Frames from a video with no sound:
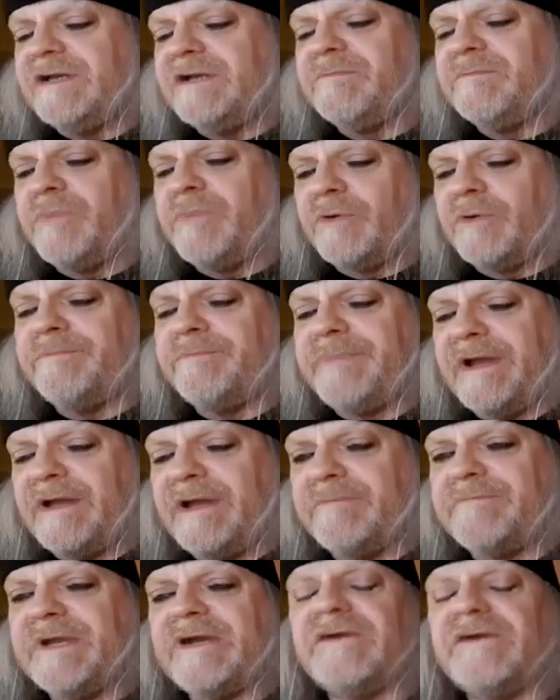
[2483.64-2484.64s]
important
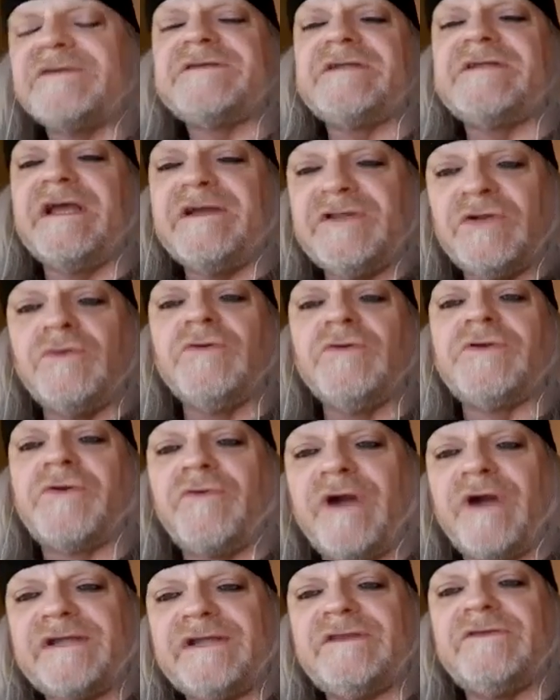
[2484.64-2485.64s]
band because they too
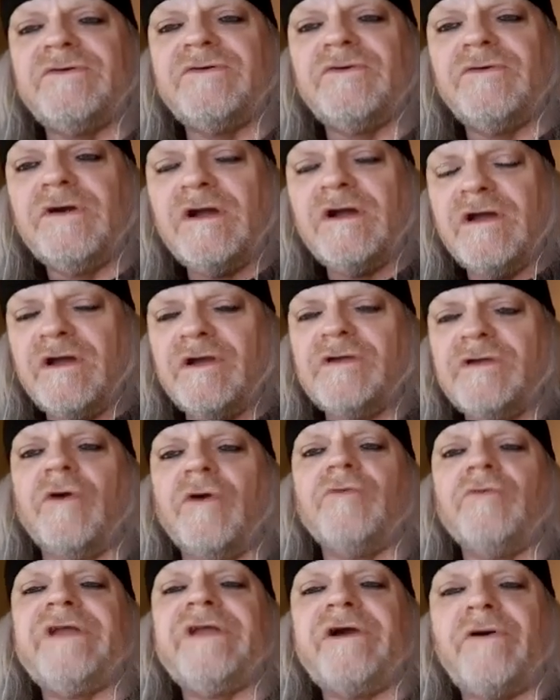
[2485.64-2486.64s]
tried to
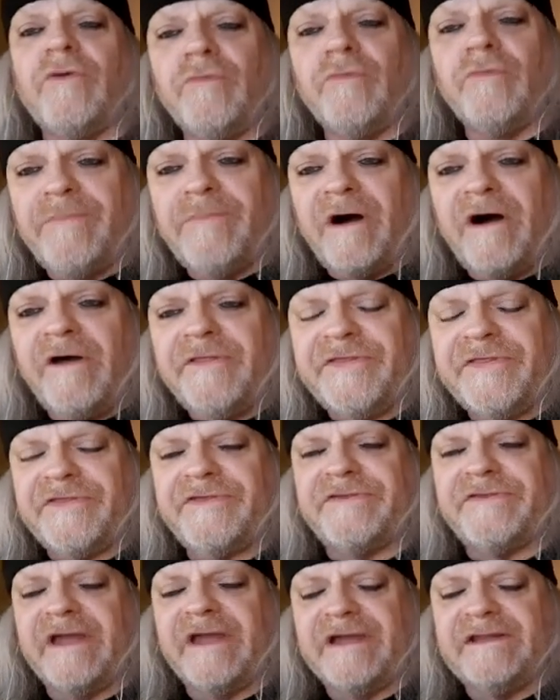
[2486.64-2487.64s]
go their own path.
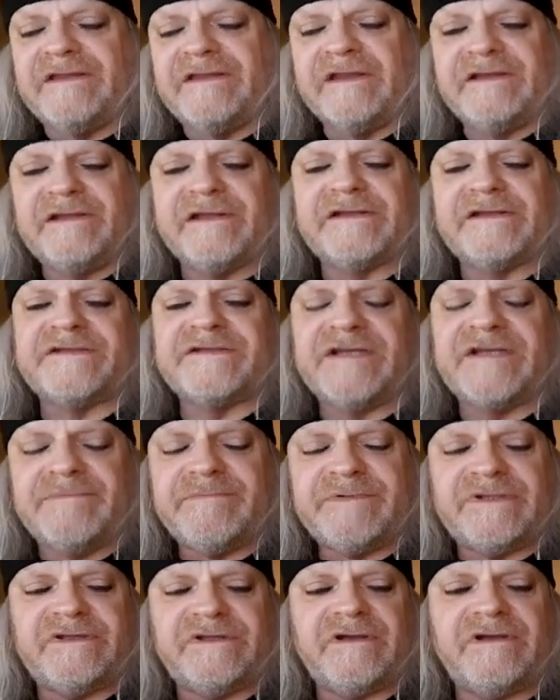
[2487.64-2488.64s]
They didn't
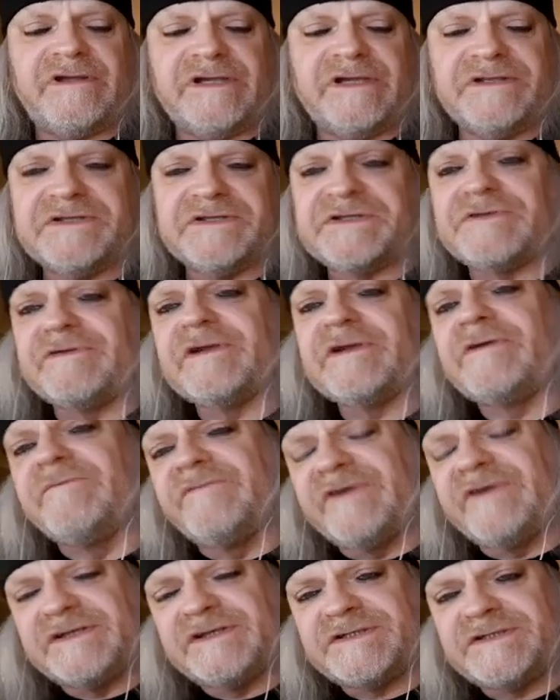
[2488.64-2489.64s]
accept industry
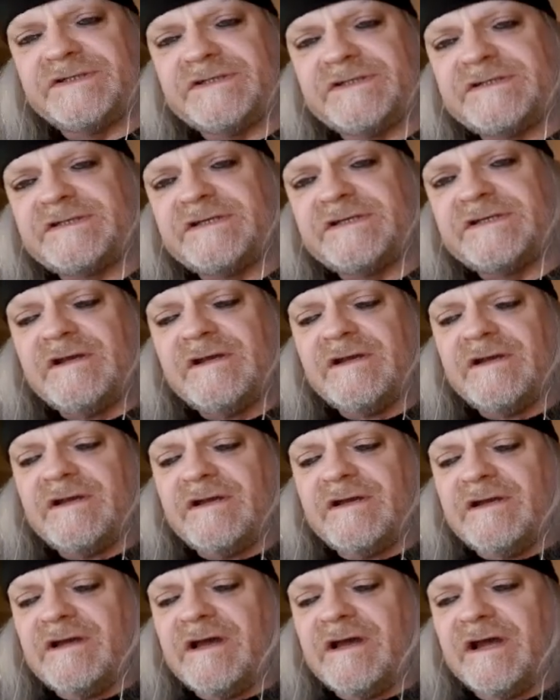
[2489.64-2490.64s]
conventions
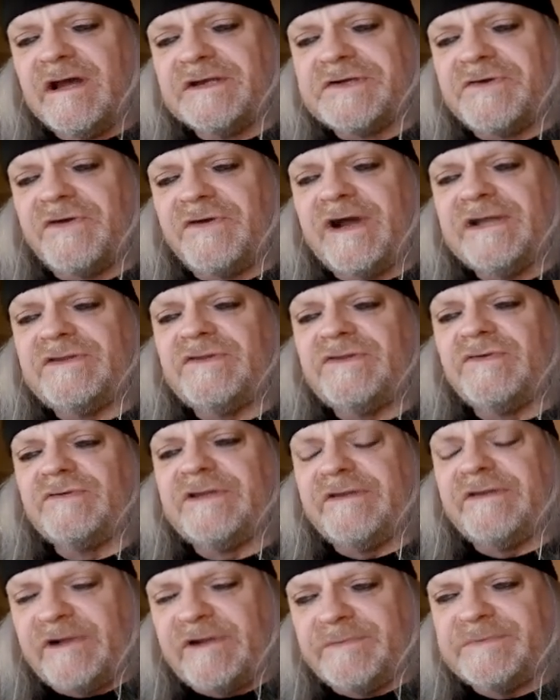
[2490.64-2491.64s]
and tried to
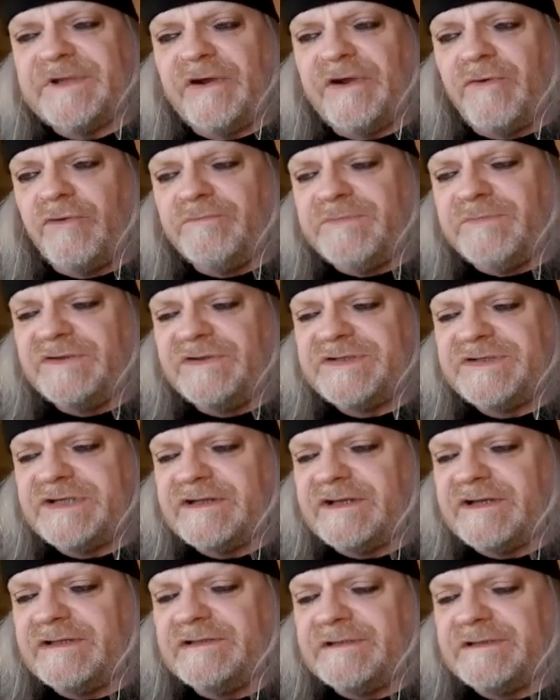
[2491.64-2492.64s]
develop their own music.
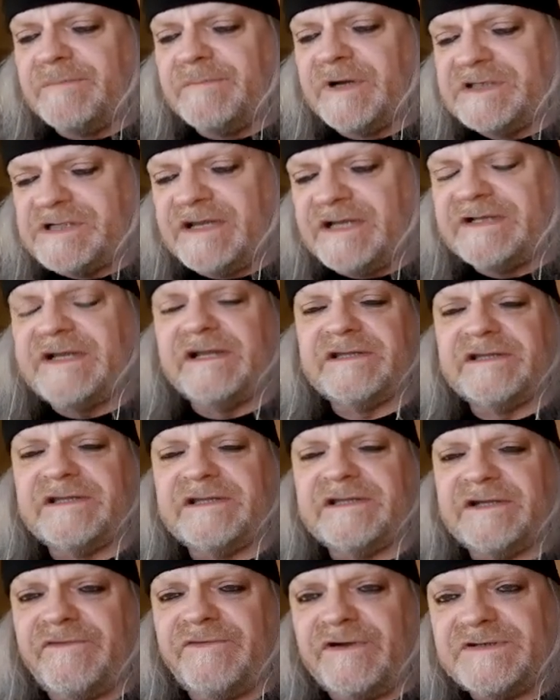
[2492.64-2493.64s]
And much like Celtic
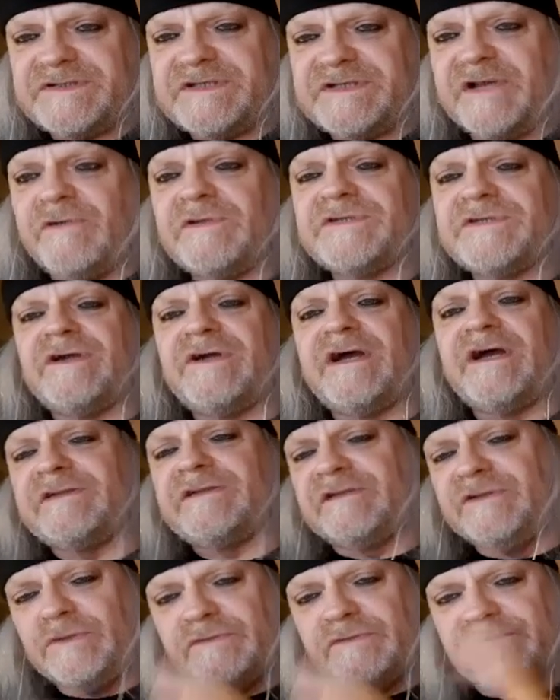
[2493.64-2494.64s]
Frost, they also had
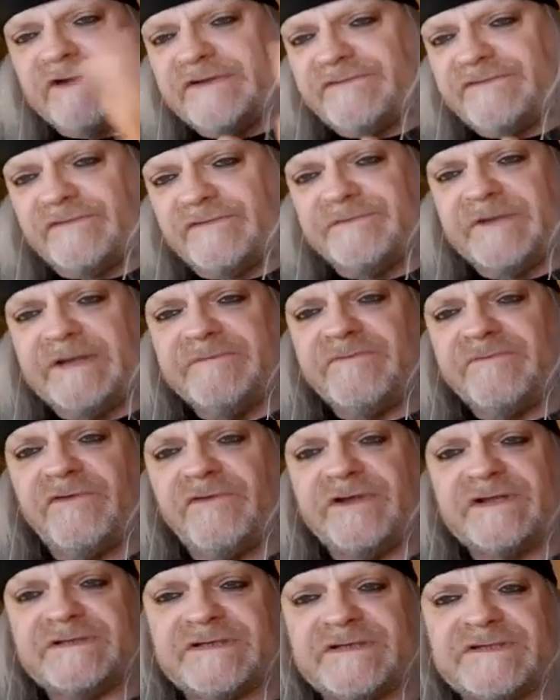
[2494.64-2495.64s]
new wave
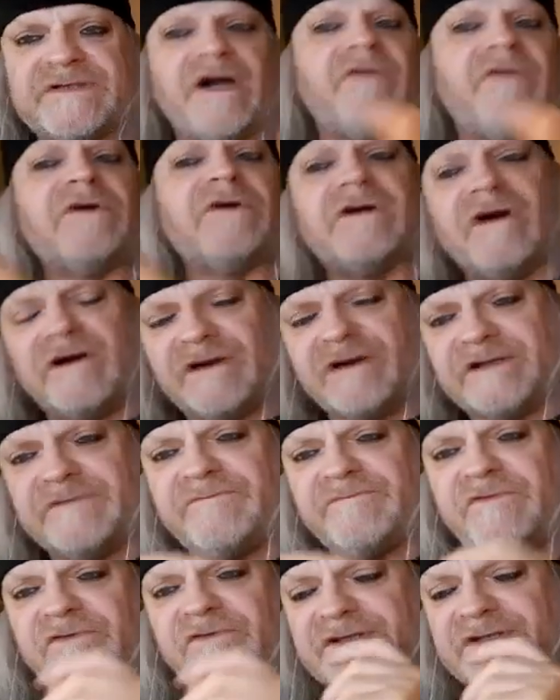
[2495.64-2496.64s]
influences, avant-garde
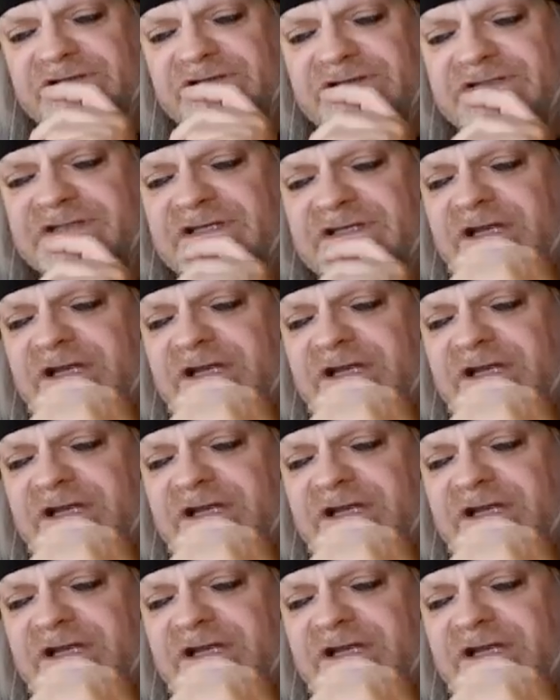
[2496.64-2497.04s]
influences.